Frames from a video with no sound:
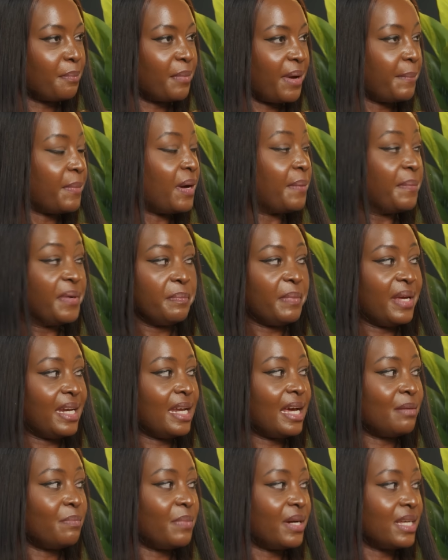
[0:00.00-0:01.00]
My mom and my
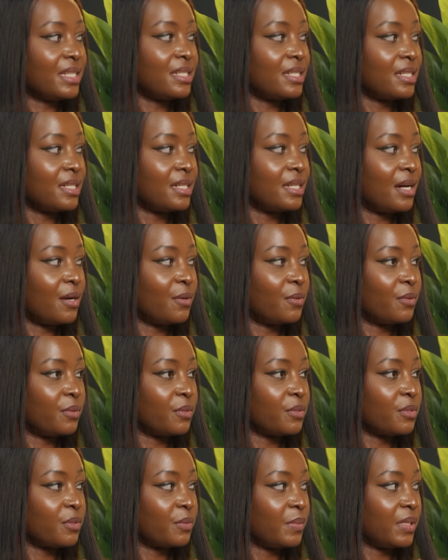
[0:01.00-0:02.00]
dad passed it down
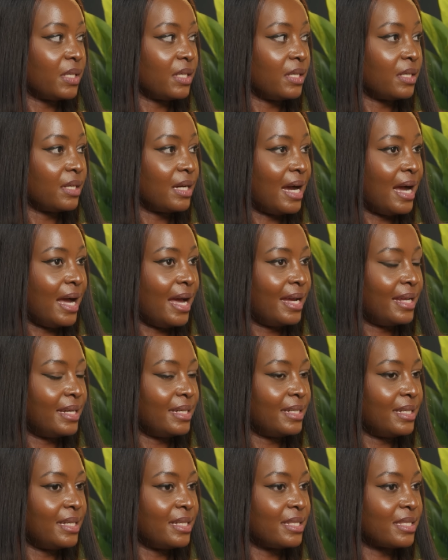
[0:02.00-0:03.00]
onto me
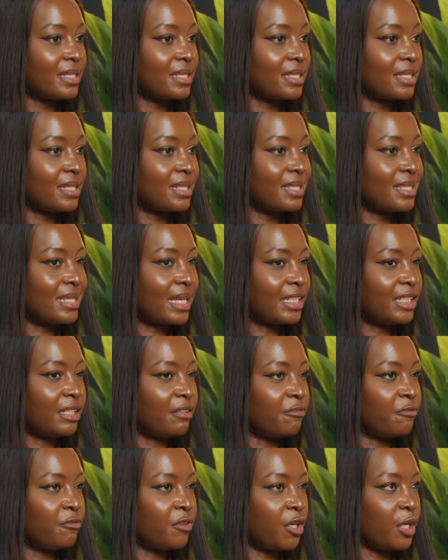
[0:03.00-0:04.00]
and it's it's such a
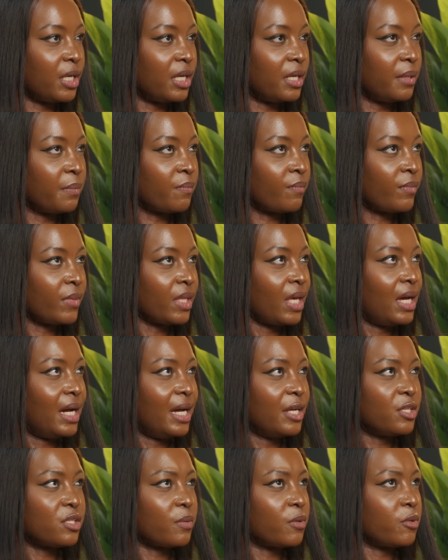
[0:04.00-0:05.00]
very
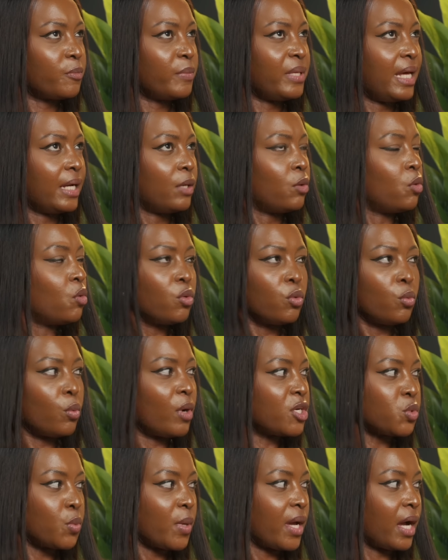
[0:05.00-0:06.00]
I just want to be like who would
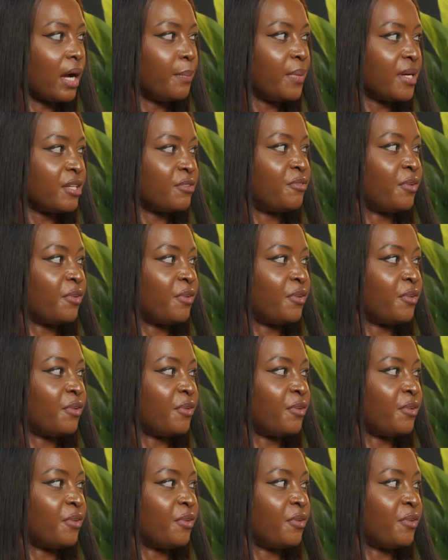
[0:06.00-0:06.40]
want to wake up at